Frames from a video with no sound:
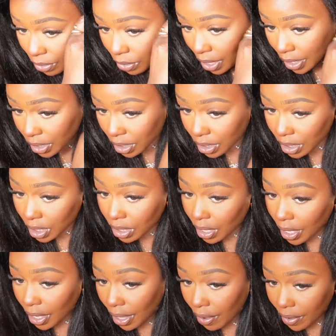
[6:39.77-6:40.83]
And you guys can see the
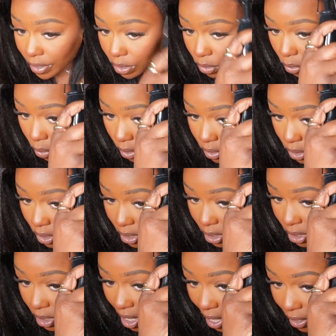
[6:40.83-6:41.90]
hair is gorgeous.
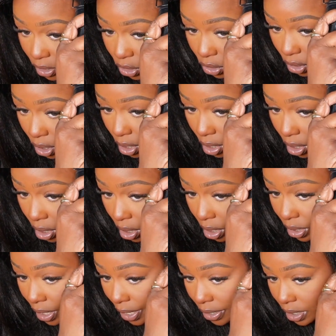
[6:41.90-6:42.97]
This texture
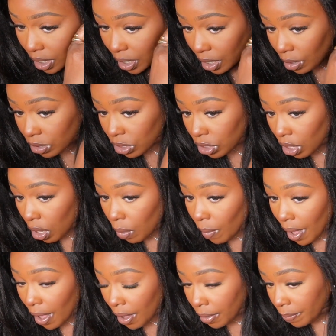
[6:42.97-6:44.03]
takes the heat so
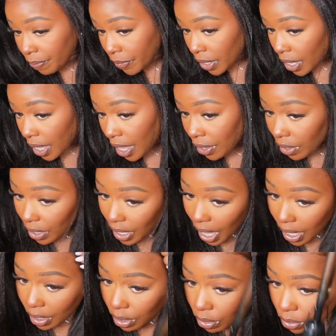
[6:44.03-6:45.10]
well, and you're
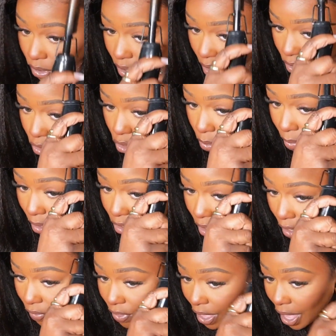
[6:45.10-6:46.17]
not losing too much
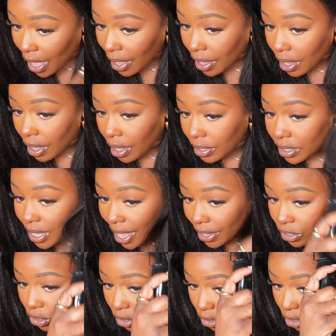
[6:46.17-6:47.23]
of that
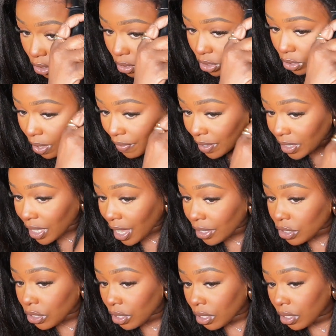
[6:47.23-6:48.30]
texture, so you still have the
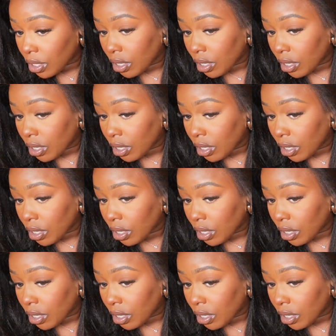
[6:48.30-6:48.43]
texture.